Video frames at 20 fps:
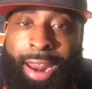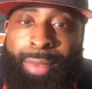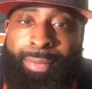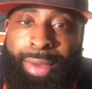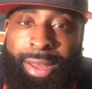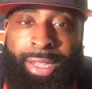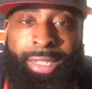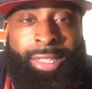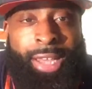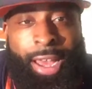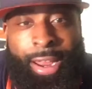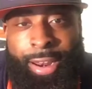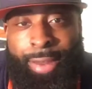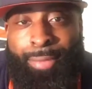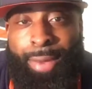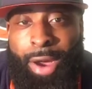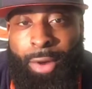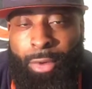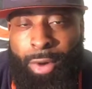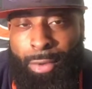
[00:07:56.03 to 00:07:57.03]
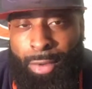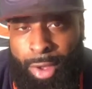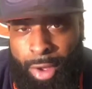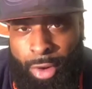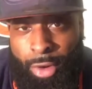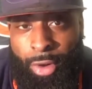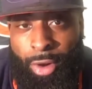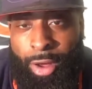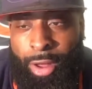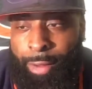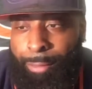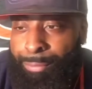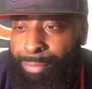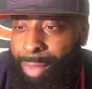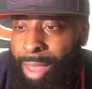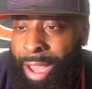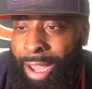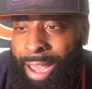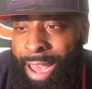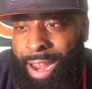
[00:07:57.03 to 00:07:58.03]
to be excited about where we're going.
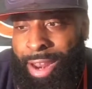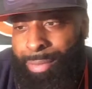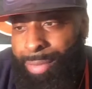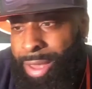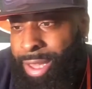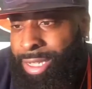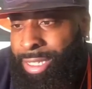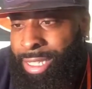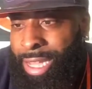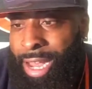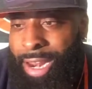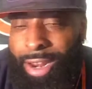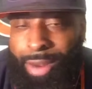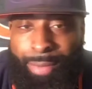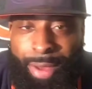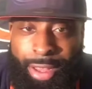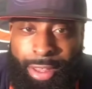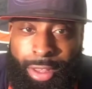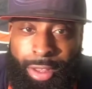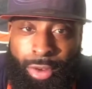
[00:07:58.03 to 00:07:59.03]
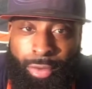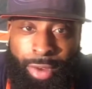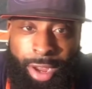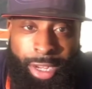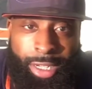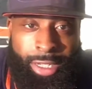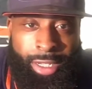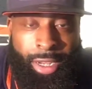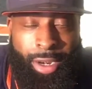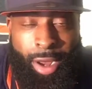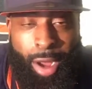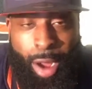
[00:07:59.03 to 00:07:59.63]
I got to be excited about the direction of the